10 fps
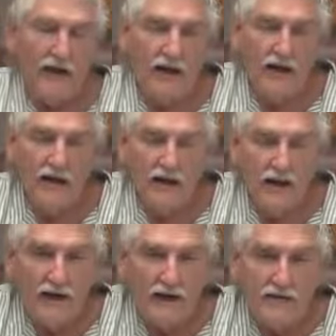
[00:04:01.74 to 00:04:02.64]
I
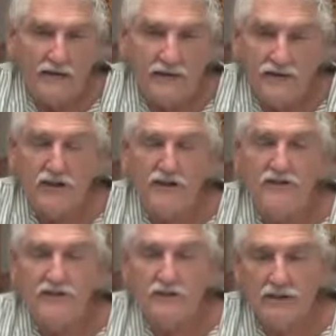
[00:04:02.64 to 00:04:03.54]
I
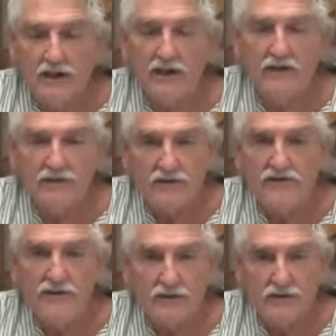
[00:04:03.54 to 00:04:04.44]
just love to
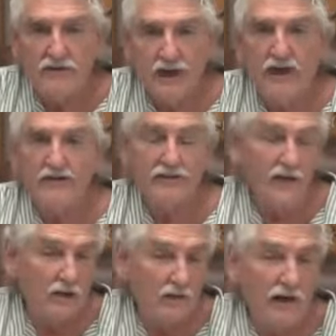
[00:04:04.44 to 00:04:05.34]
see you guys
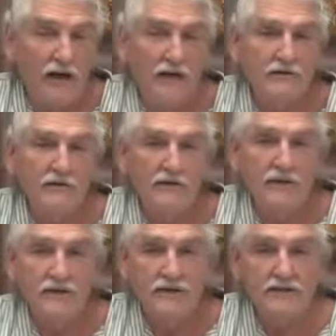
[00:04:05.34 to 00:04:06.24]
go out
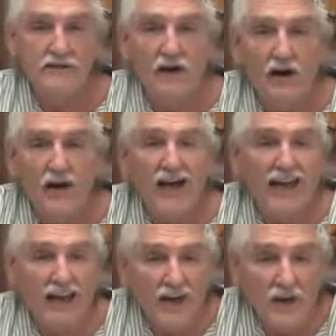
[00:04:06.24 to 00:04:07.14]
start a
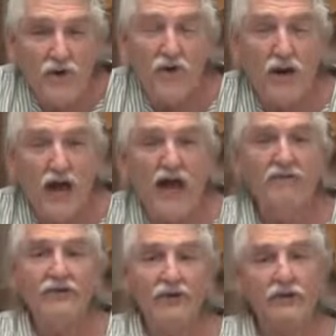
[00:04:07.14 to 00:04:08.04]
new
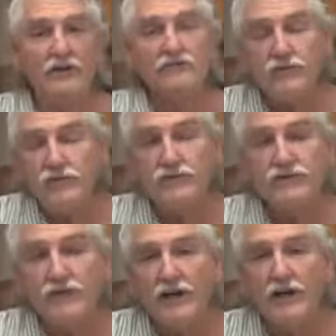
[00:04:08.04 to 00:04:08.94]
livelihood for
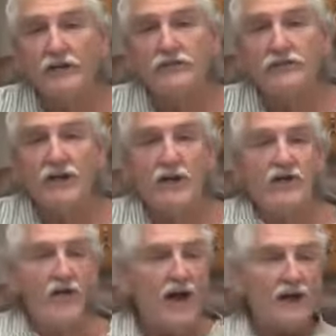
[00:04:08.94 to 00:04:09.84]
yourselves
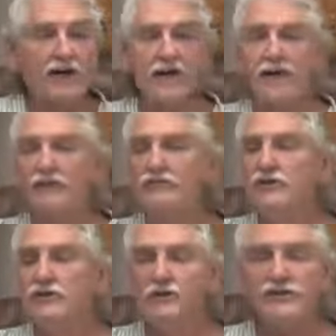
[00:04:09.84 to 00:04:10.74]
that gives
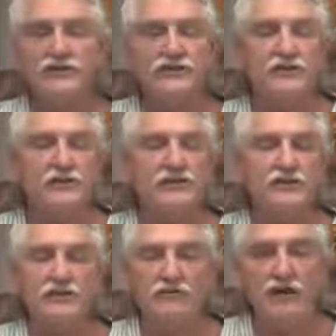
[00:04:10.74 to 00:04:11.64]
you a
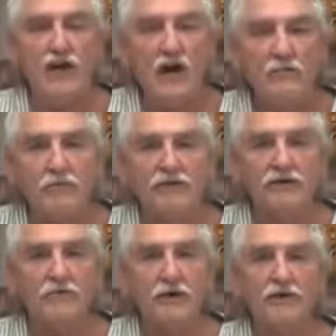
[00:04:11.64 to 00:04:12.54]
sense of
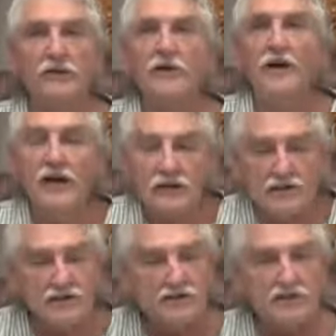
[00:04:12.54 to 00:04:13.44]
accomplishment and
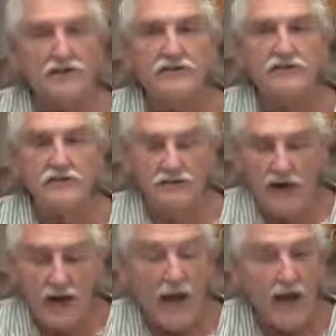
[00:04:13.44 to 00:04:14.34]
a sense of
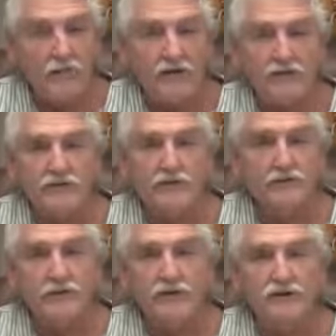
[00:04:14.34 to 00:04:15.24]
happiness
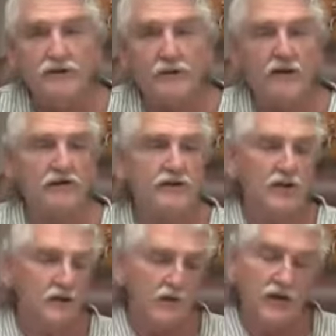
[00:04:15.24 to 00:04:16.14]
and peace because
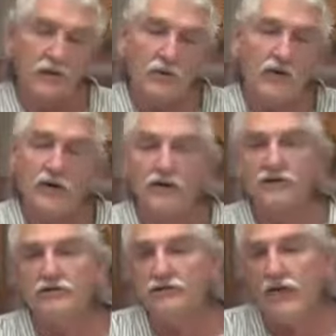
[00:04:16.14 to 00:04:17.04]
not only you're working on
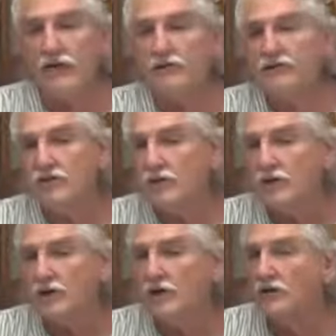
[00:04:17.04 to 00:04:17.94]
yourselves, you're
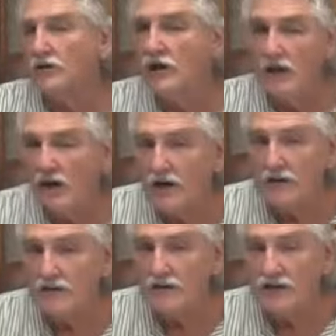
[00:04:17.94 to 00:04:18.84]
working on the
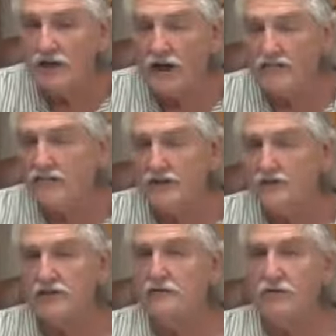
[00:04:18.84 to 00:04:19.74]
others. And I've
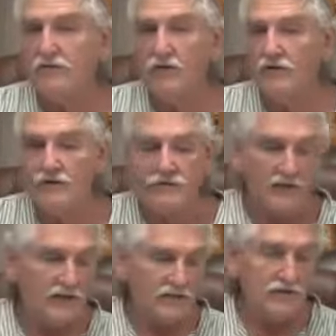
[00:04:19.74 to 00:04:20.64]
said this before, there's,
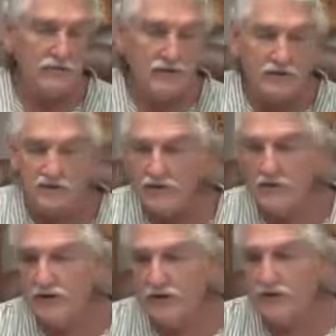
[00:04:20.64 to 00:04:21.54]
to me, there's
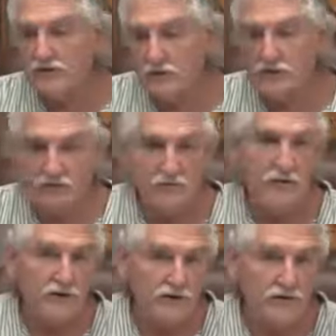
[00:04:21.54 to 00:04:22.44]
nothing much more
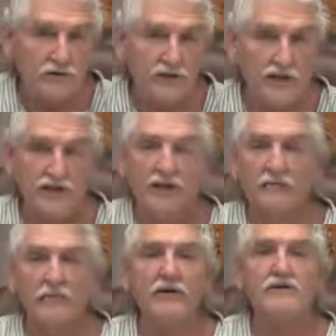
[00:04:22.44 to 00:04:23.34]
spiritual than to
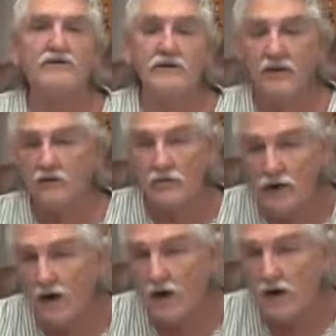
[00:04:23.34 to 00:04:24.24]
help others get
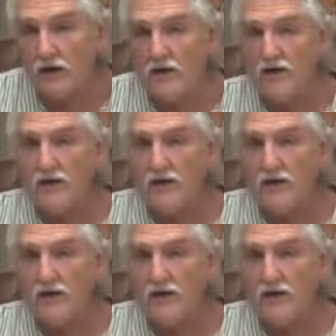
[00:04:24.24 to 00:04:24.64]
well